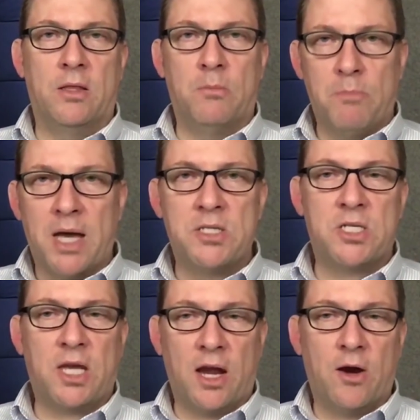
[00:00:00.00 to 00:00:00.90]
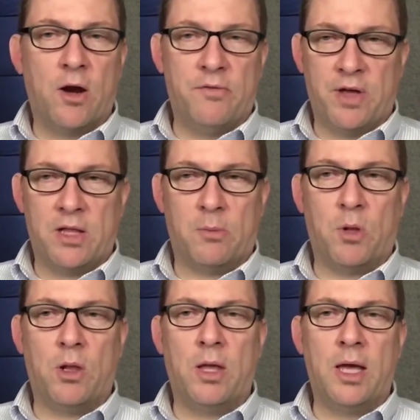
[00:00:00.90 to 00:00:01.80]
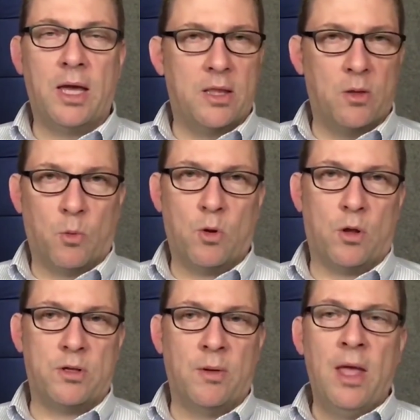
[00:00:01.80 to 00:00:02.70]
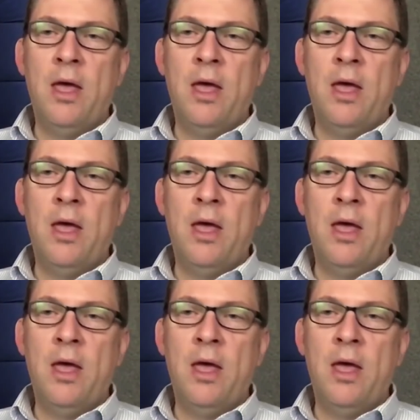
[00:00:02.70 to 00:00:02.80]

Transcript: the best care available in the world.